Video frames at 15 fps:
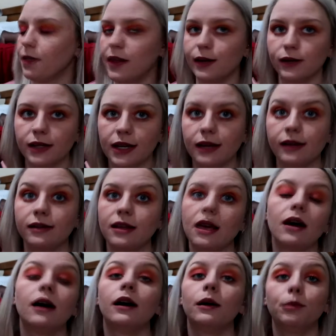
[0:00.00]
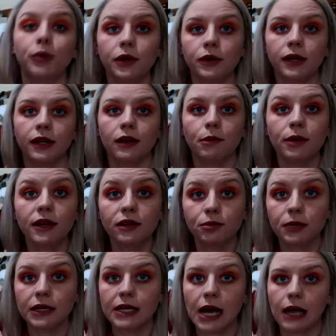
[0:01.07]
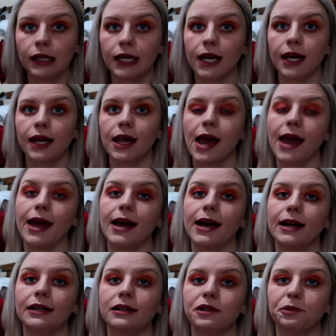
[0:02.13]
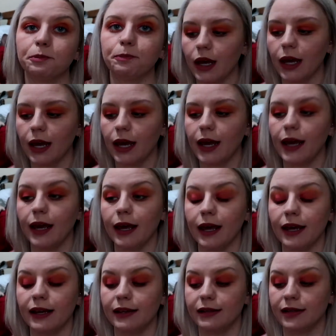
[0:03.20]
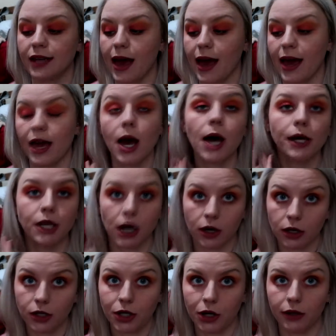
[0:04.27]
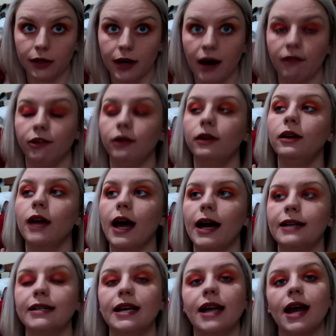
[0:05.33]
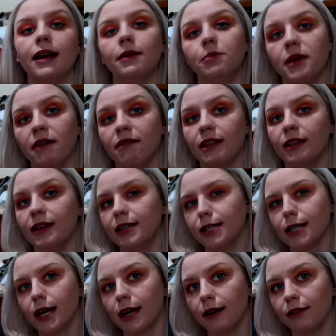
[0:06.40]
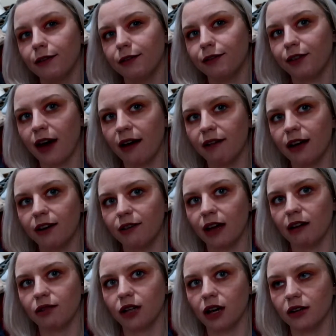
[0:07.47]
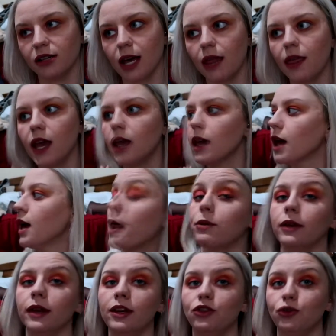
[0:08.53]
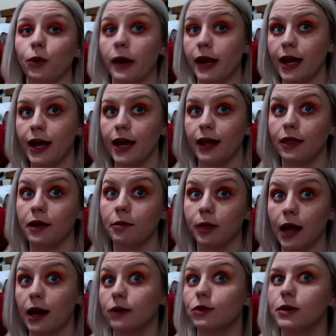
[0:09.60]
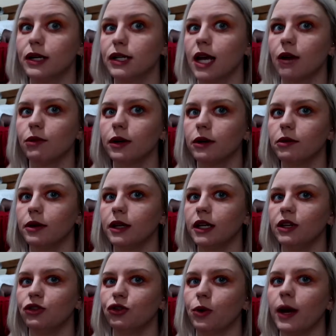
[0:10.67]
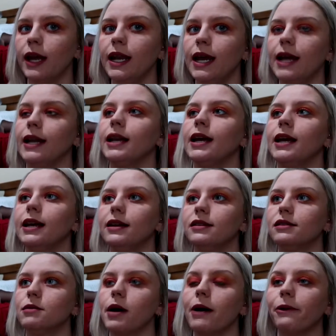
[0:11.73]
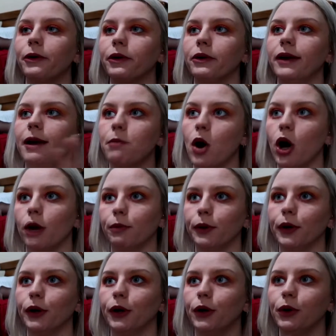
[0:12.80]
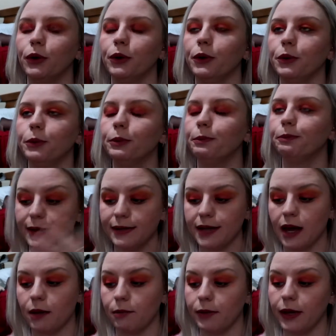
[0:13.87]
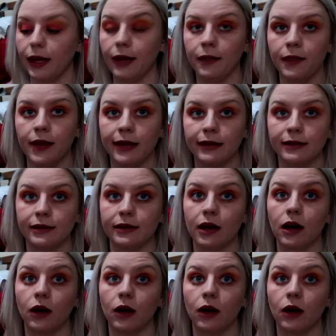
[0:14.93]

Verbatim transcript: This is a Beauty and the Beast retelling and it is a young adult novel. I did end up giving this 5 out of 5 stars. I think I really enjoyed it, and the plot twist I really enjoyed, and it is about a girl named Harper who ends up in this